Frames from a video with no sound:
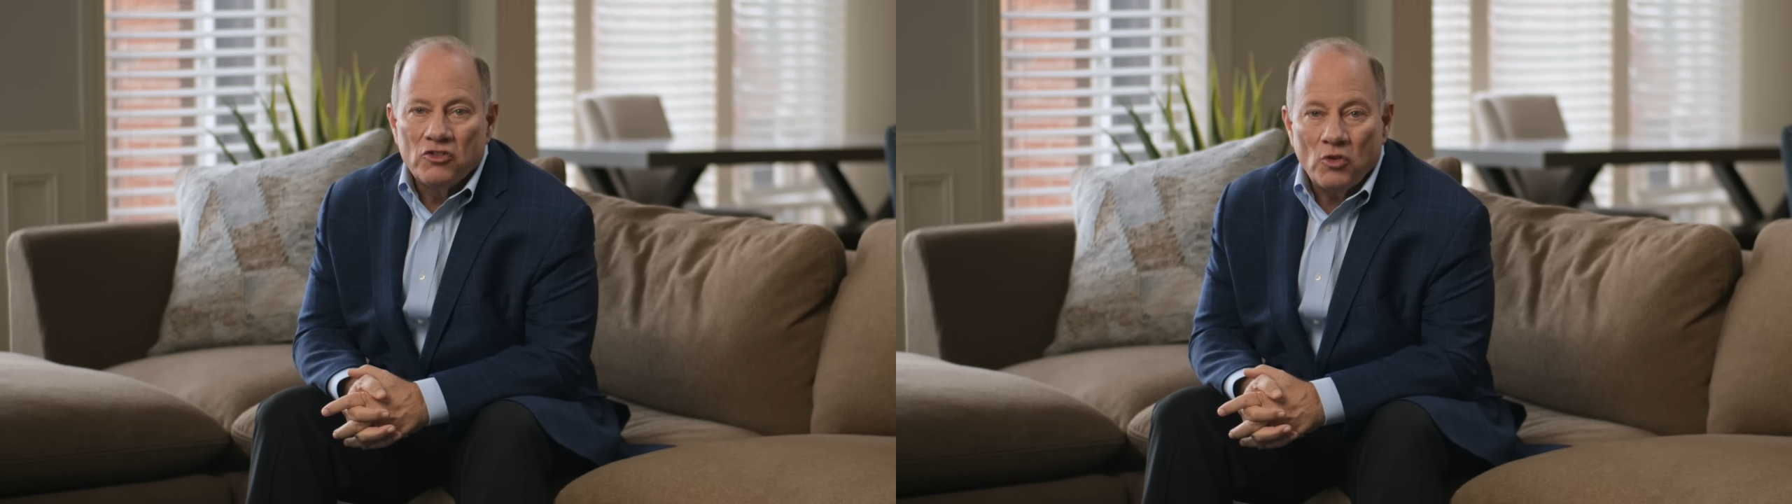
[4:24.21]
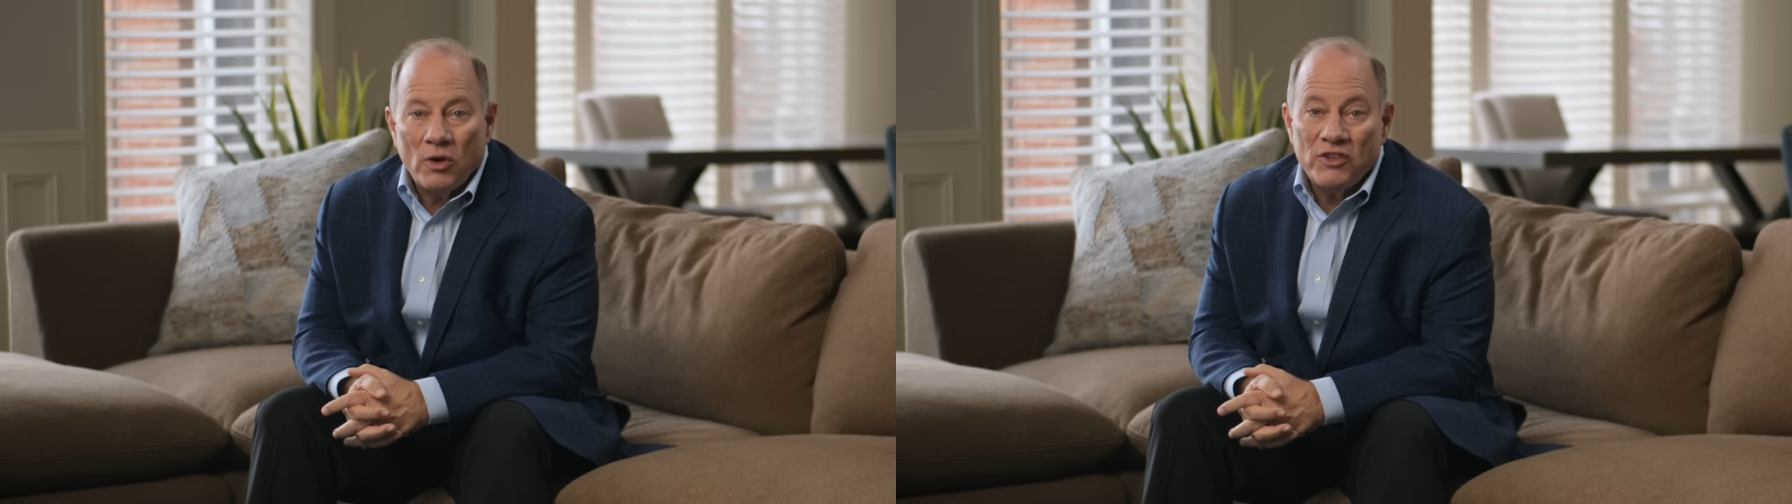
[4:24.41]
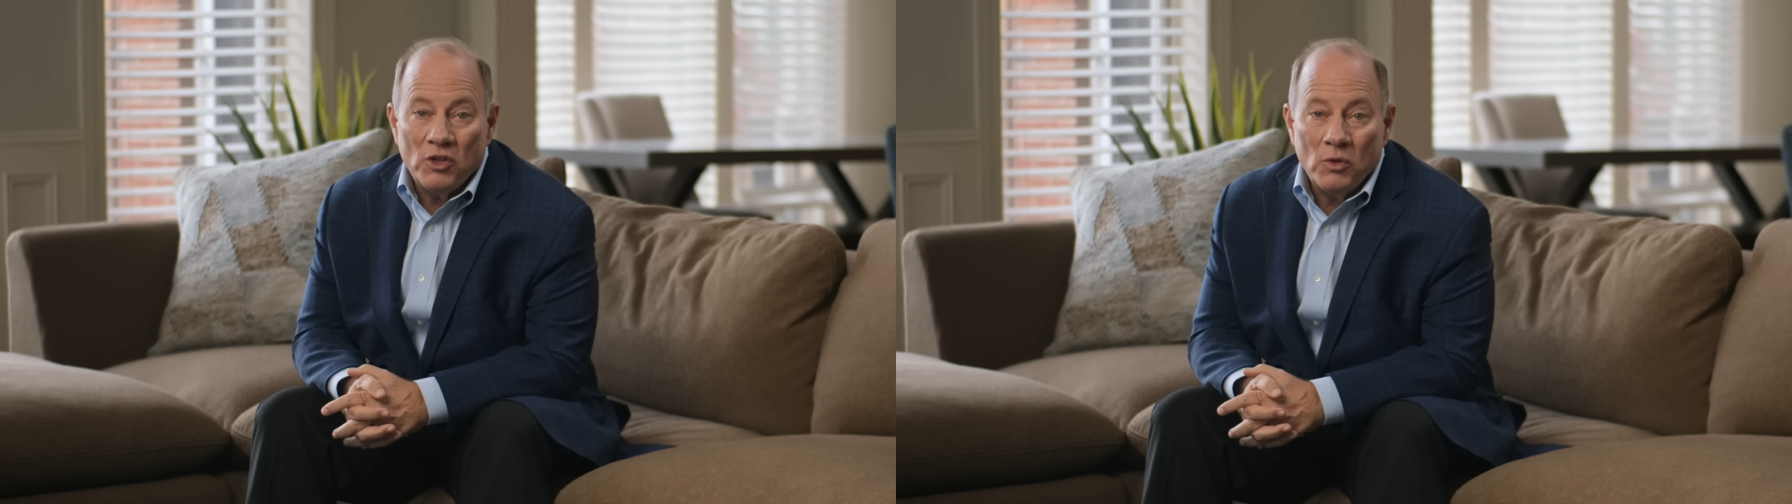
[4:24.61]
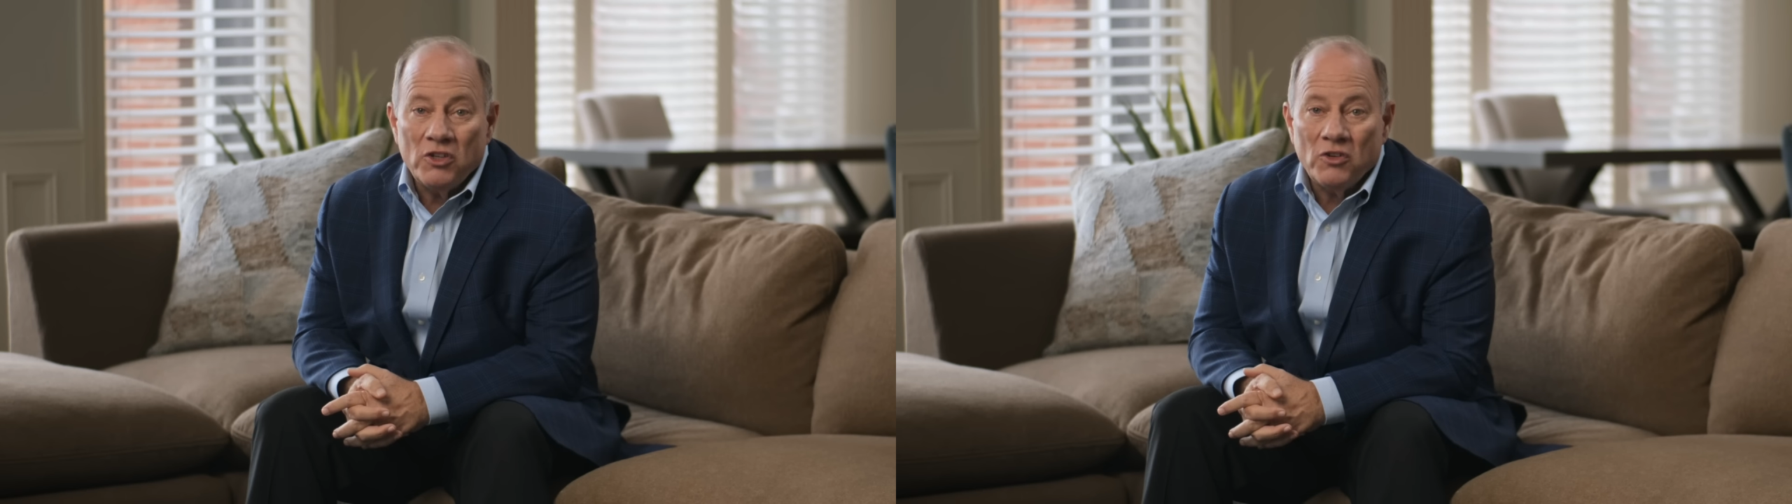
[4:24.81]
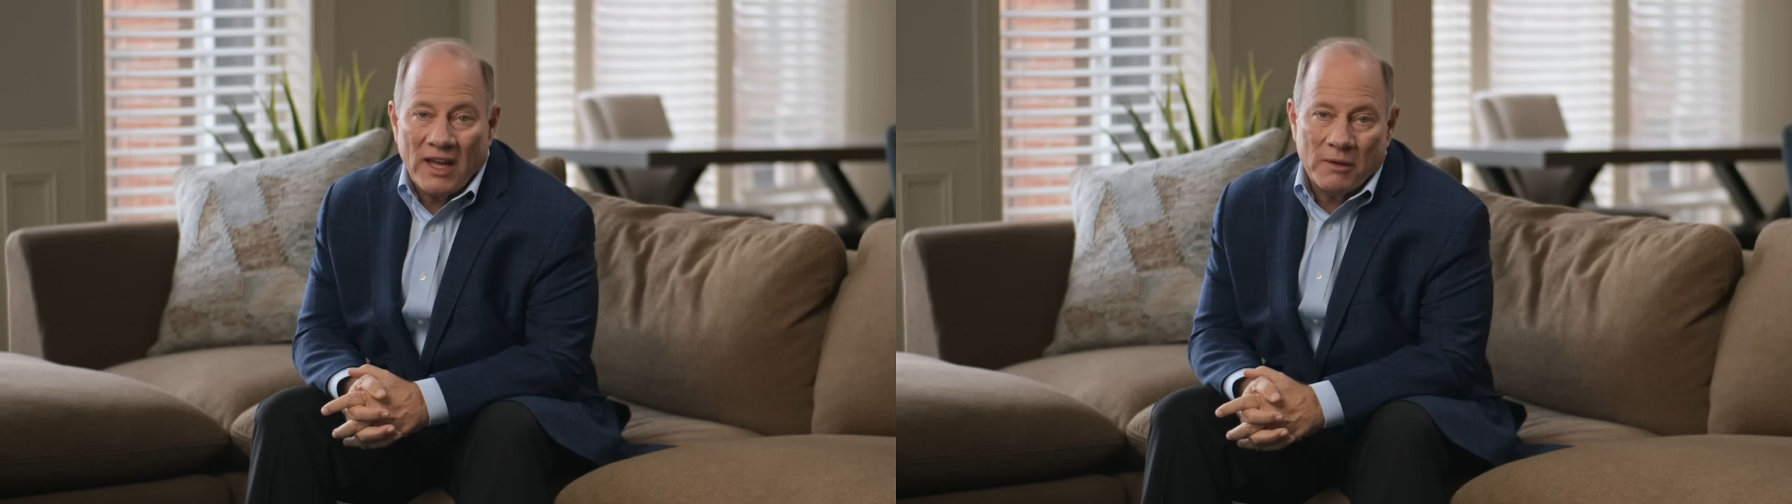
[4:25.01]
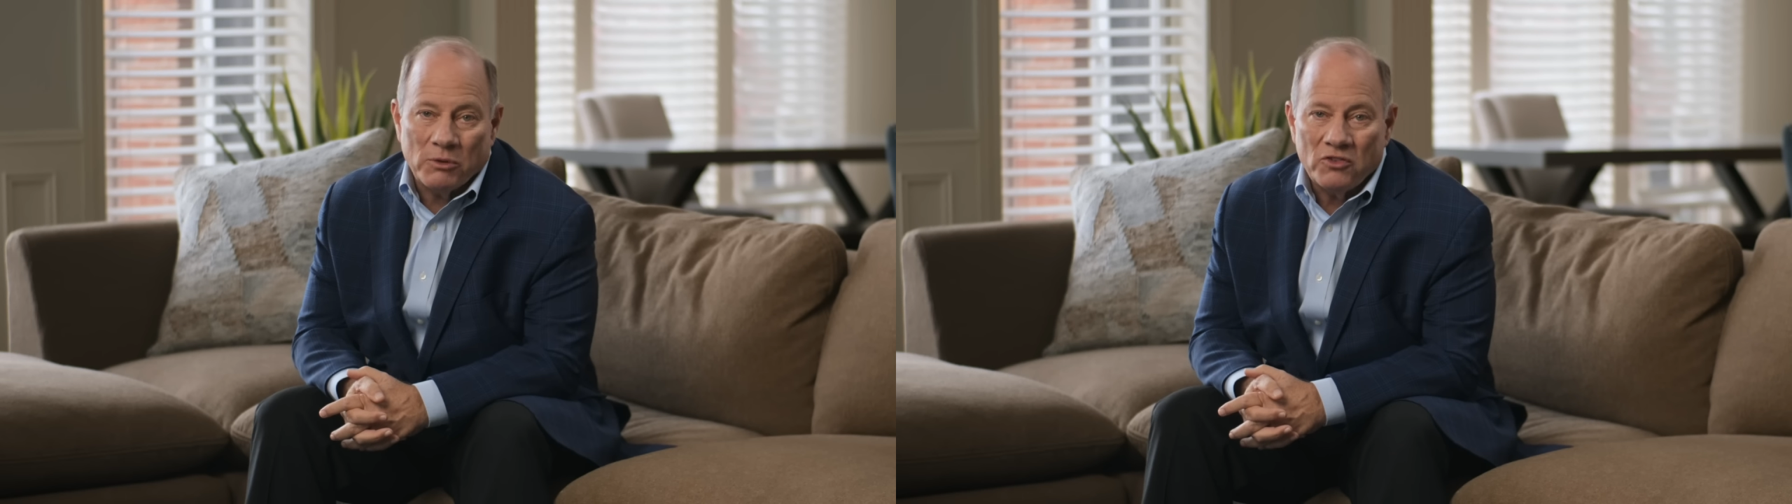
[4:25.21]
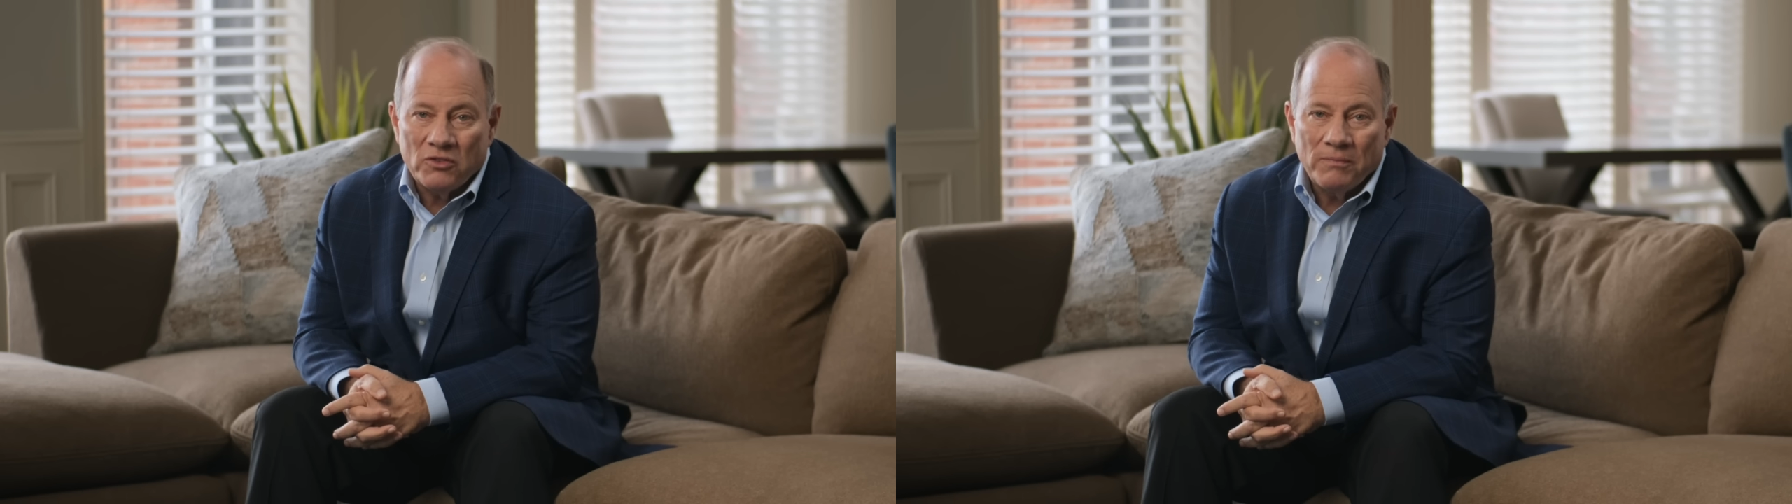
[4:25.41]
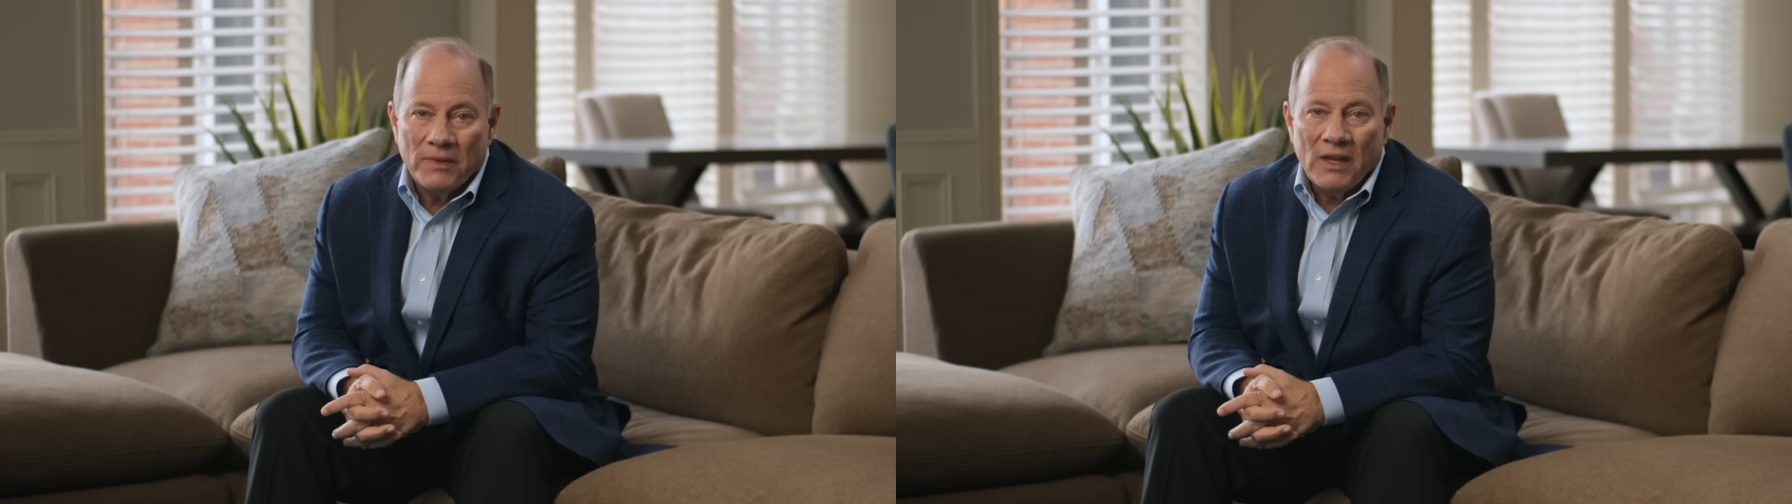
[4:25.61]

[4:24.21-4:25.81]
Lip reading: So if you and your neighbors